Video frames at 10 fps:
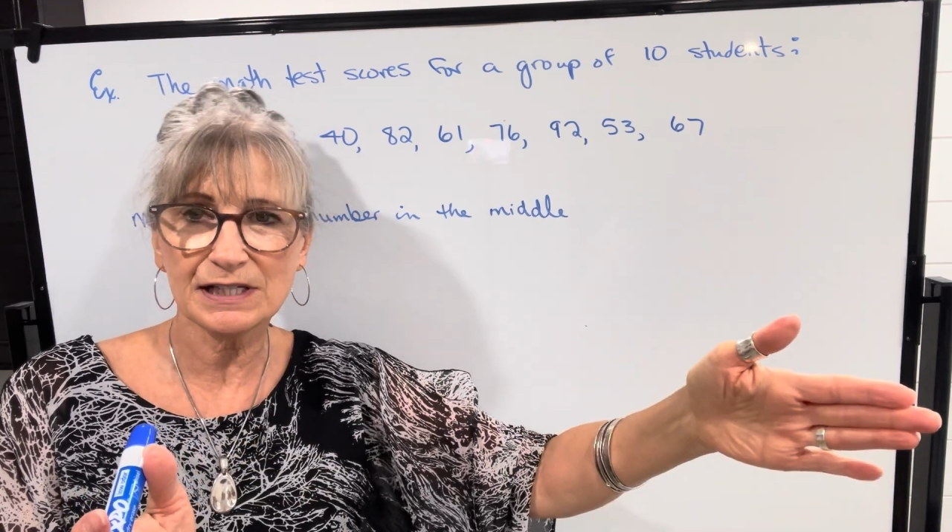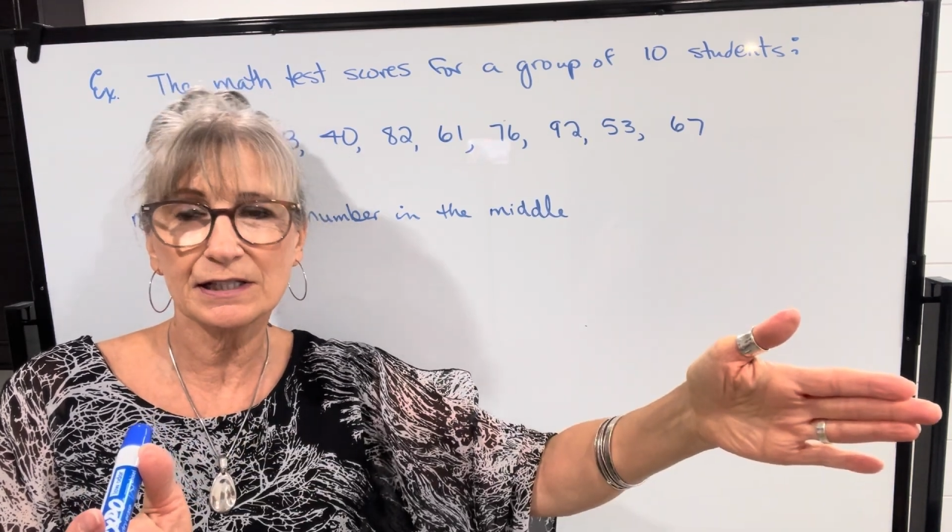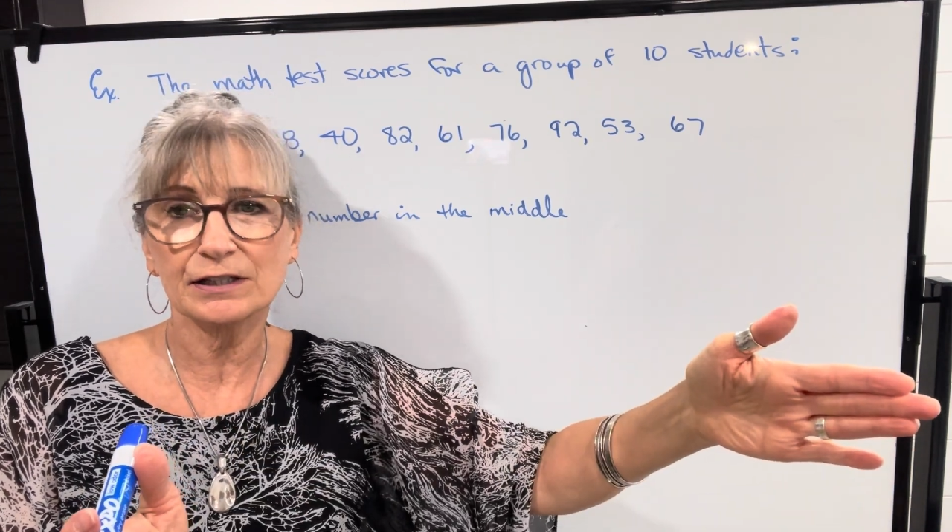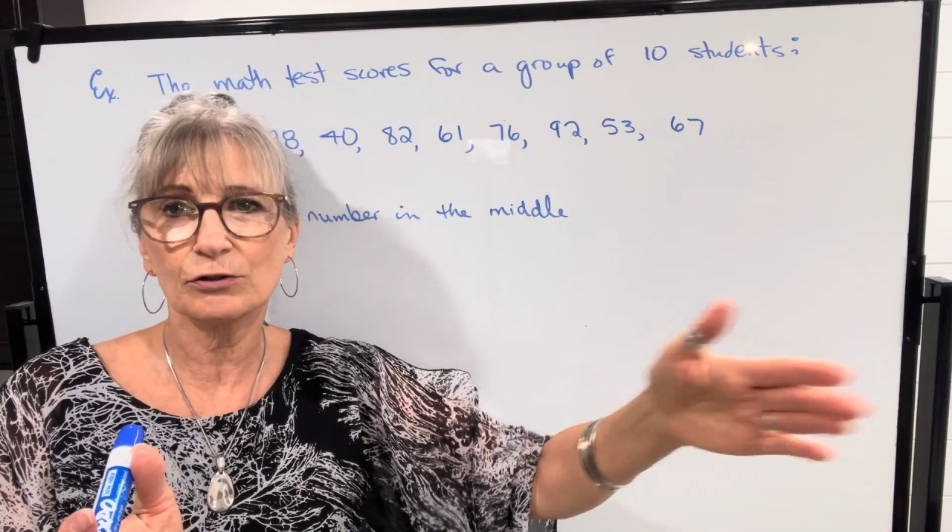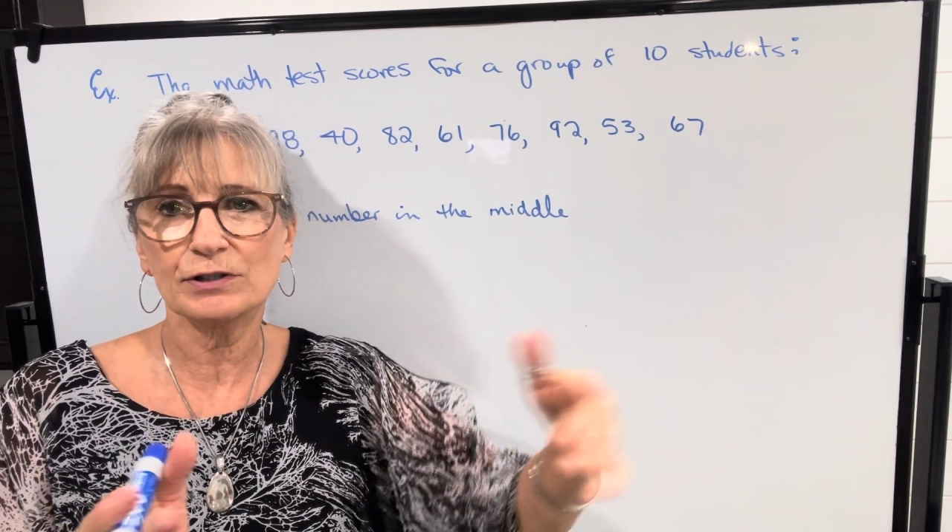in
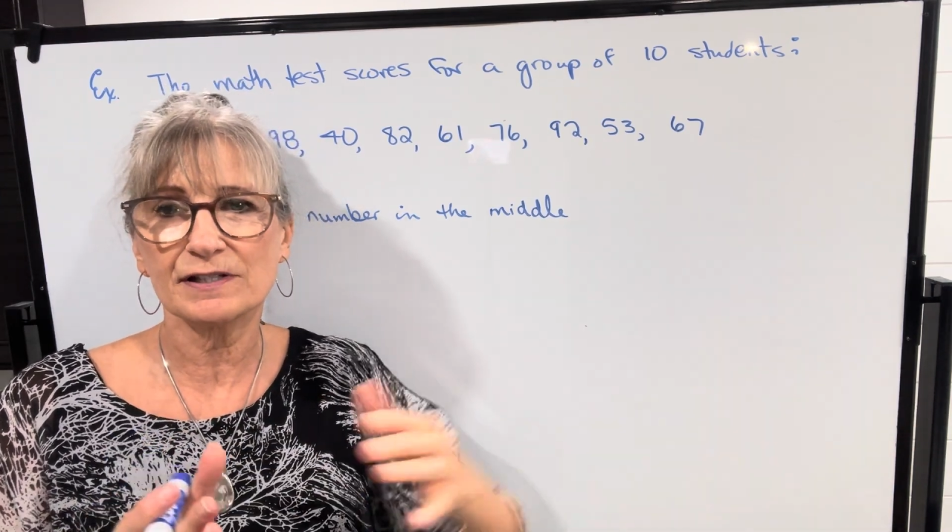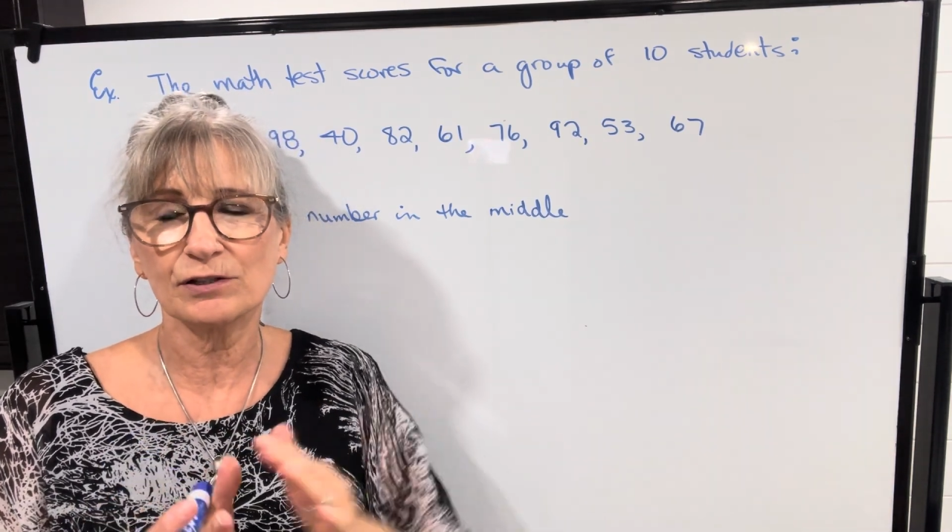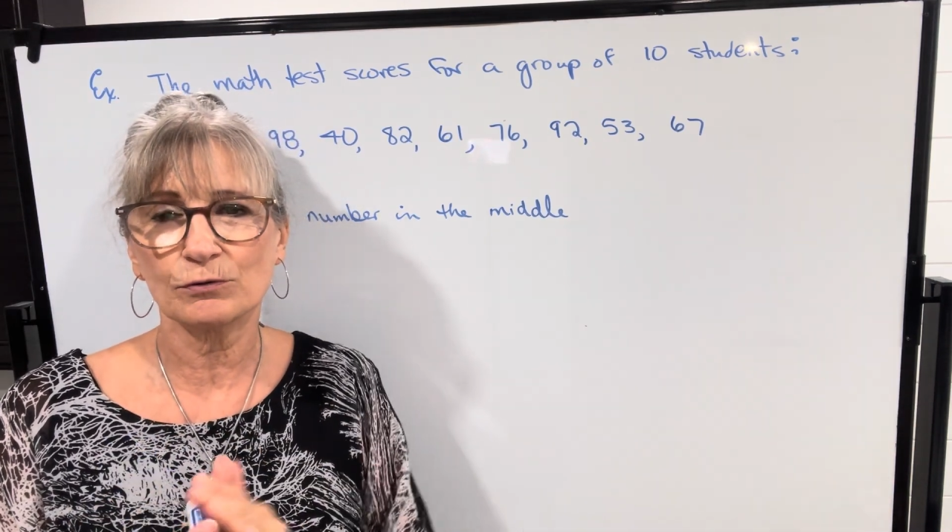increasing